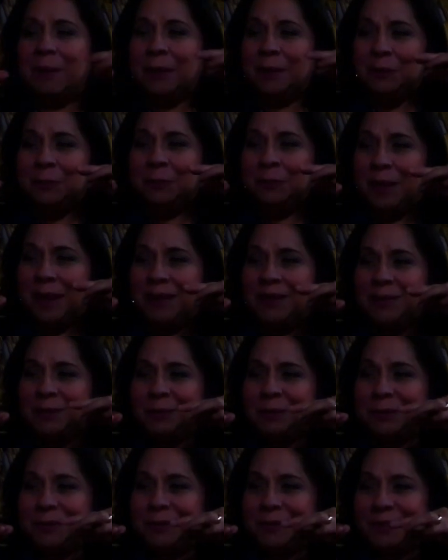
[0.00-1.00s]
my two
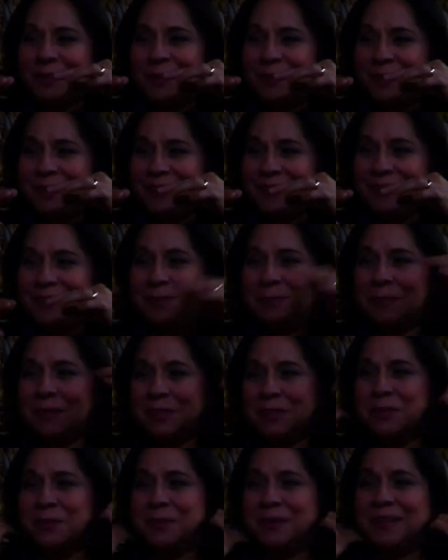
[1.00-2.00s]
aunts would just cut it to
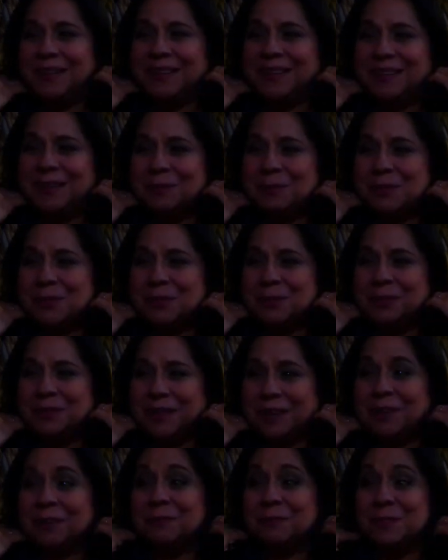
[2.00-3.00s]
make sure it kept short
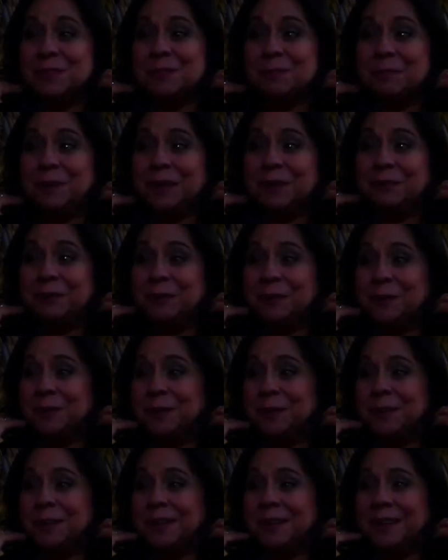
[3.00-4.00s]
out of respect for
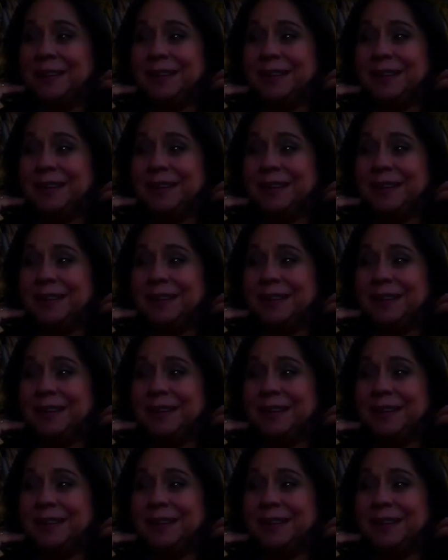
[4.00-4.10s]
her.